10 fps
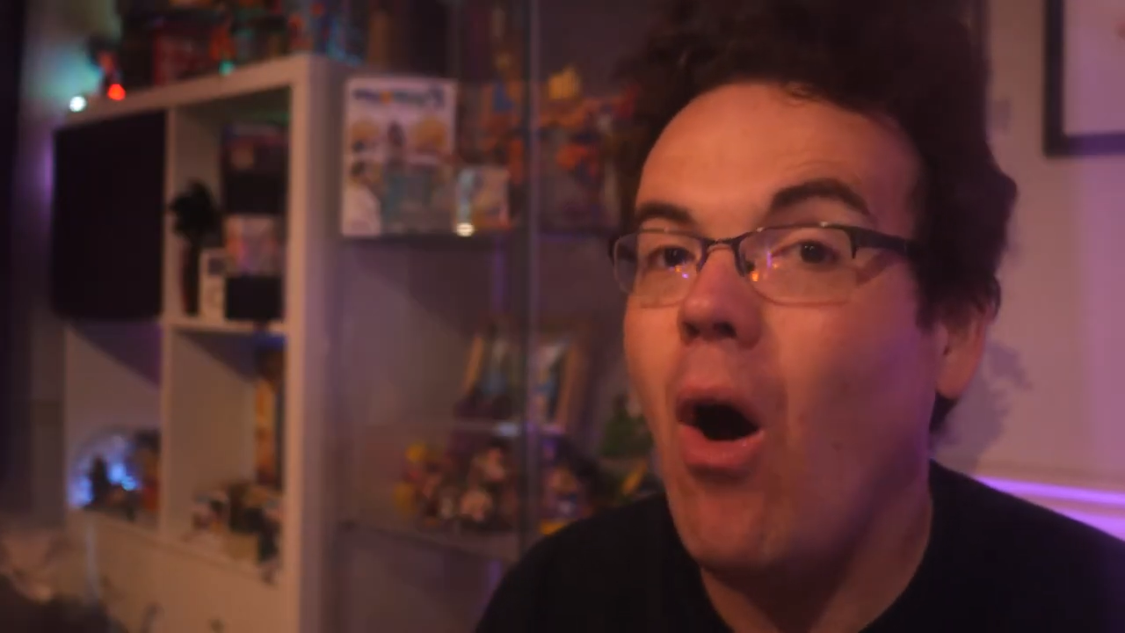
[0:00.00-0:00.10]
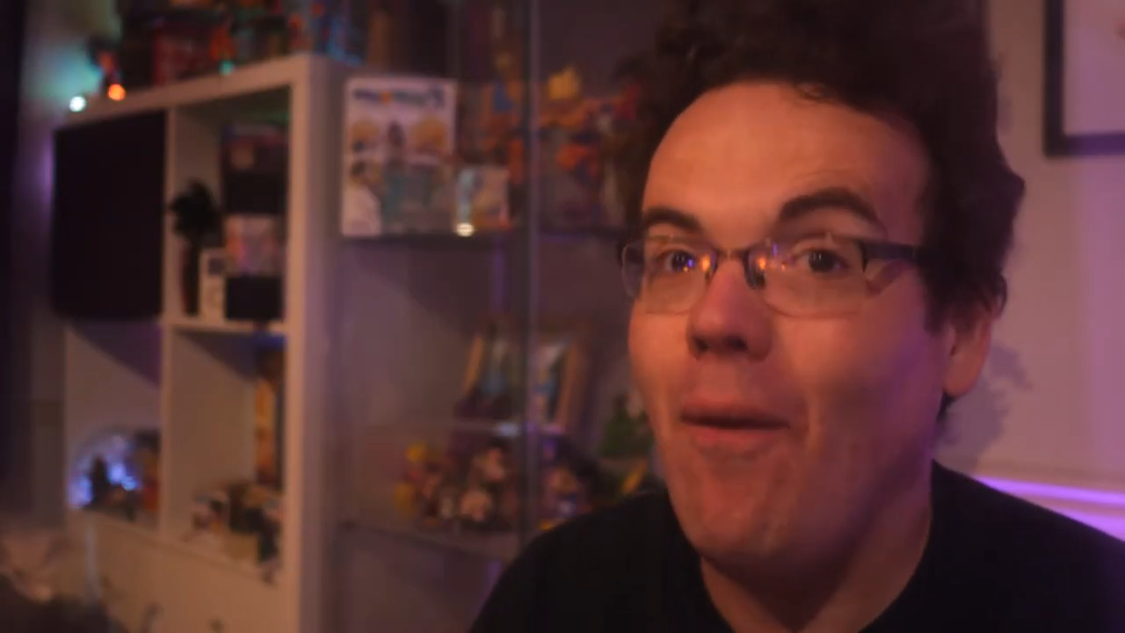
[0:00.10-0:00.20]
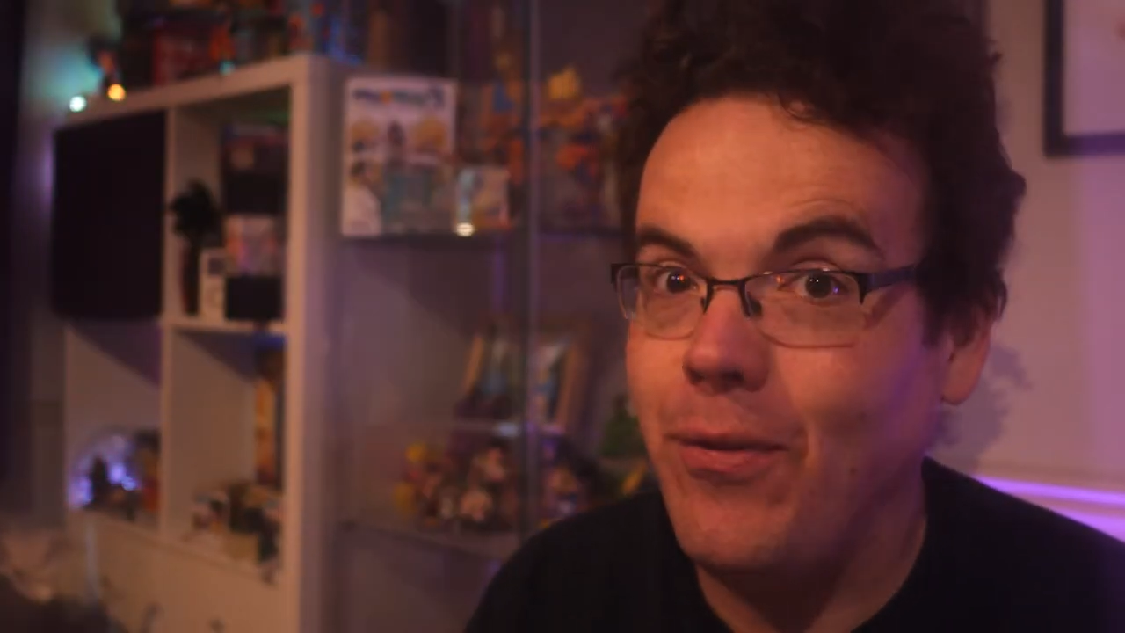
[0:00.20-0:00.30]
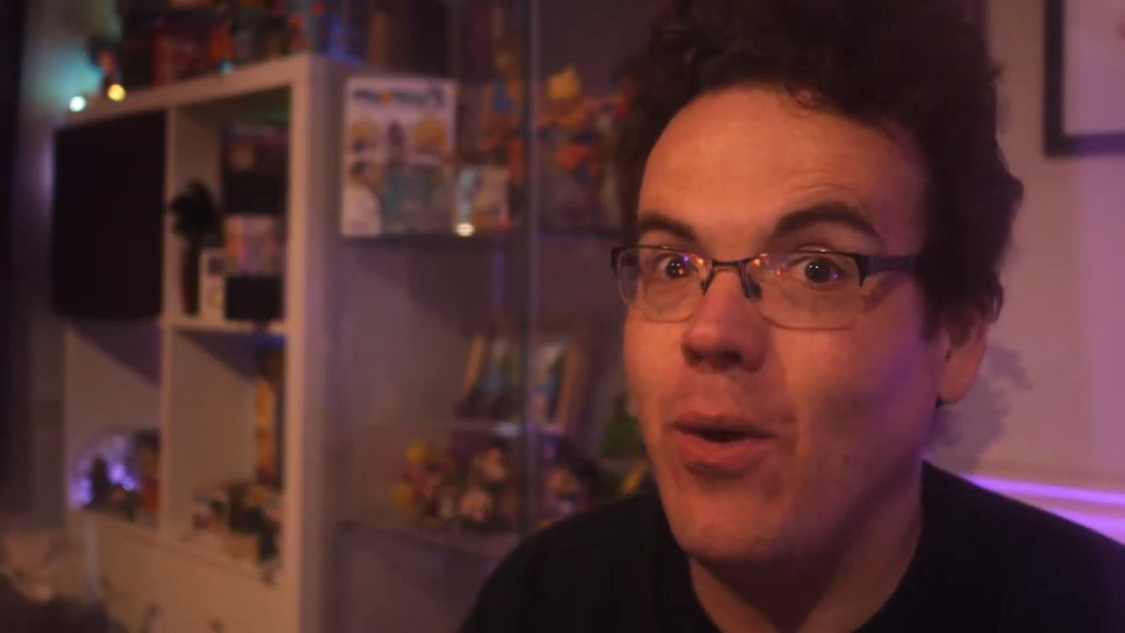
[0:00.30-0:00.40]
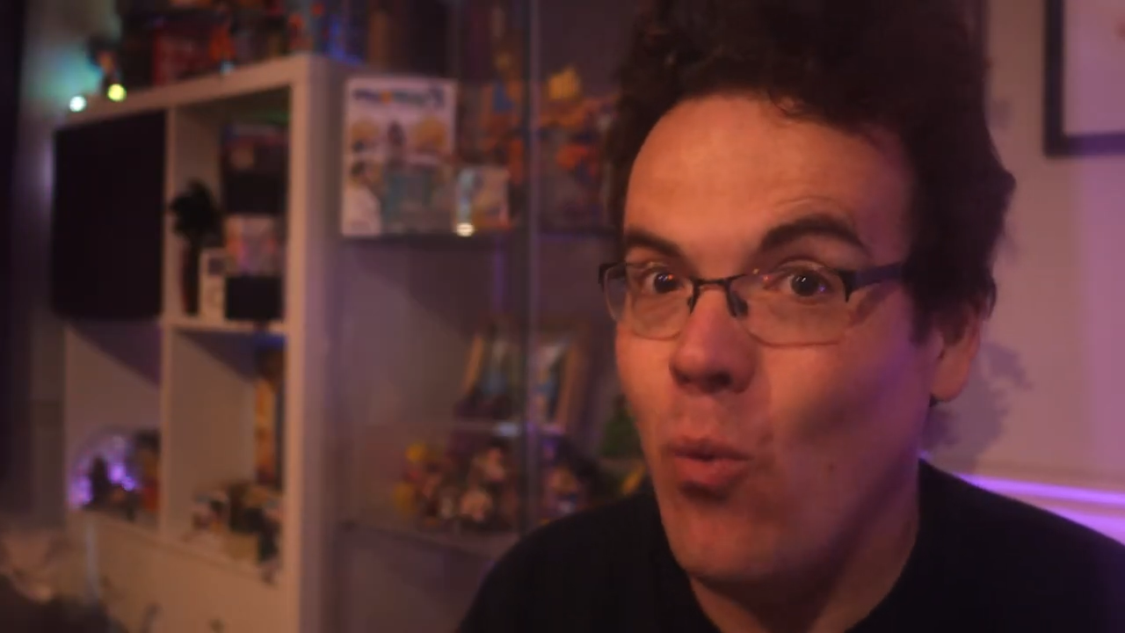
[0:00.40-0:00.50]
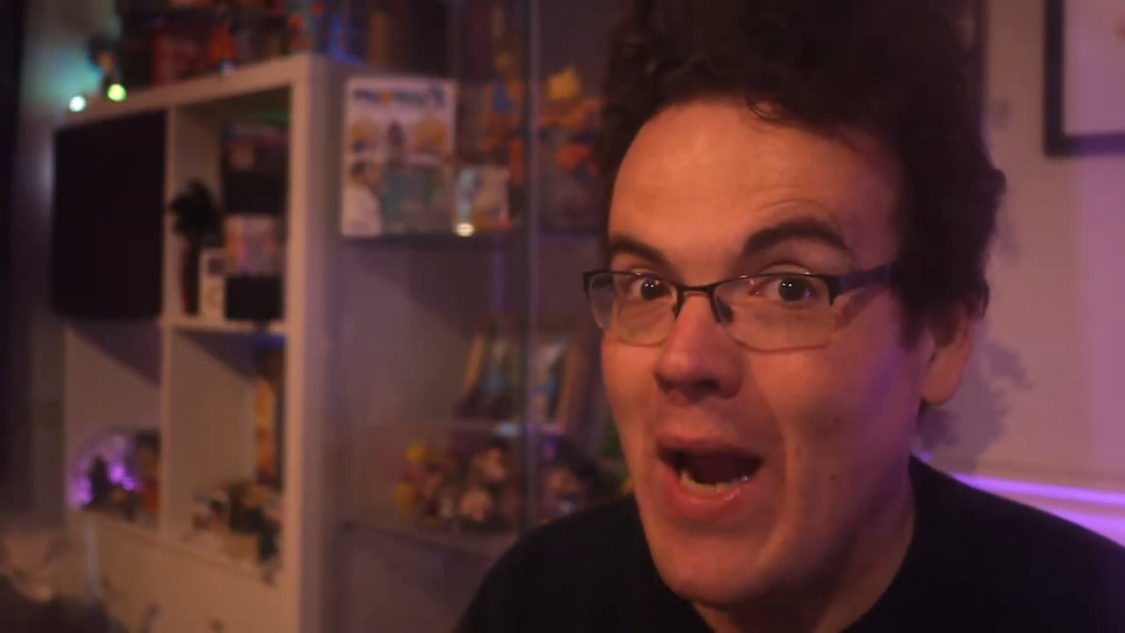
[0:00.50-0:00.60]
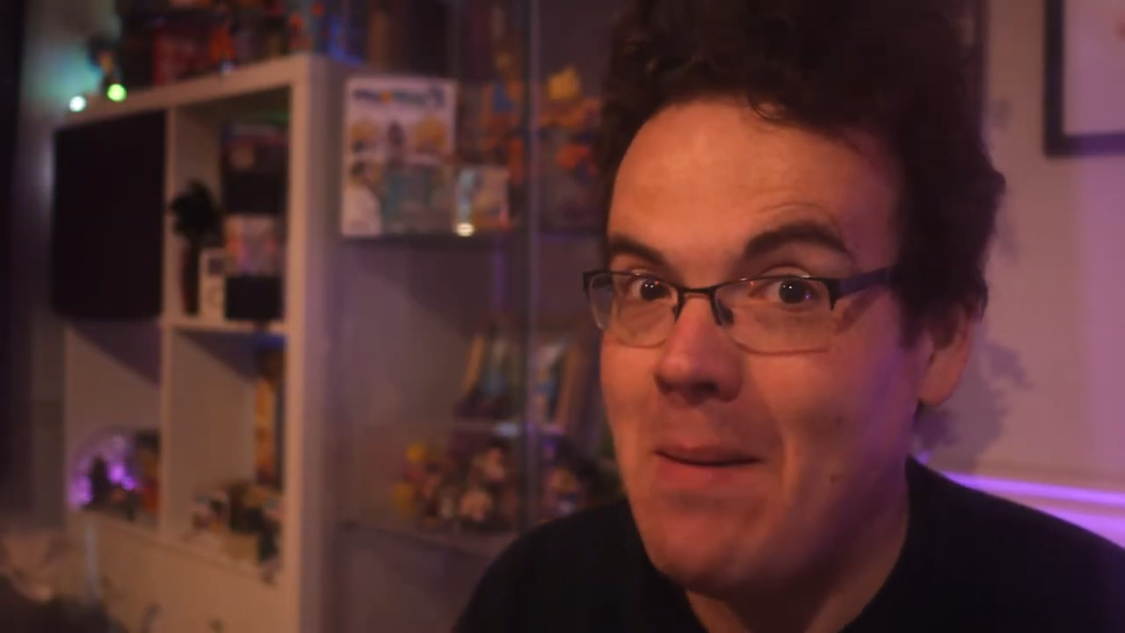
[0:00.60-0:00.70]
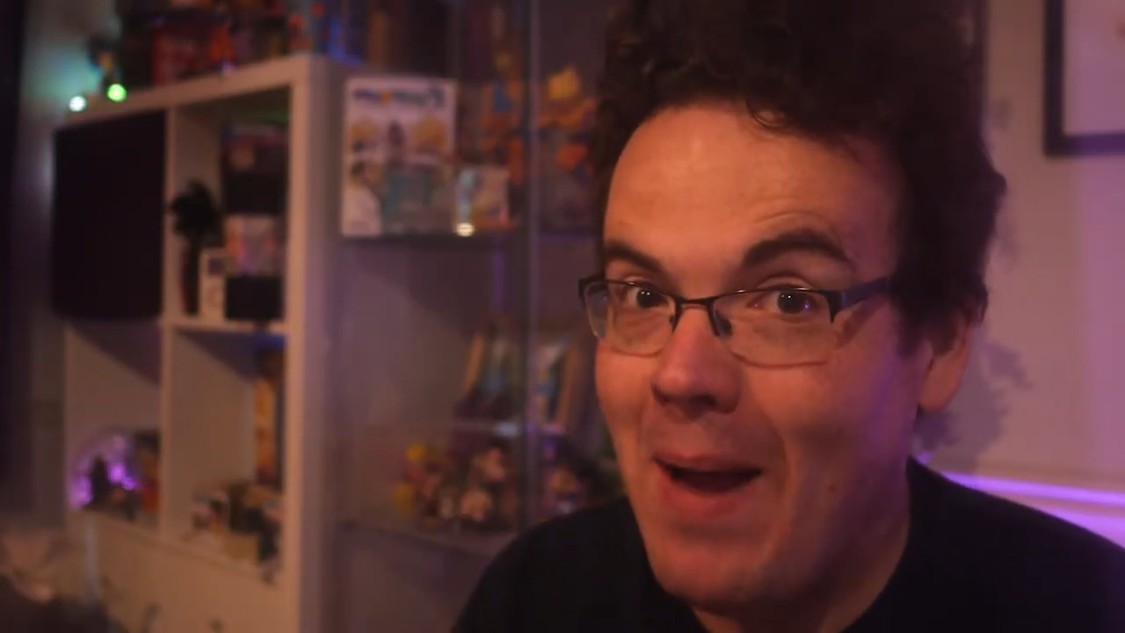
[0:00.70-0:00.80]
of the Way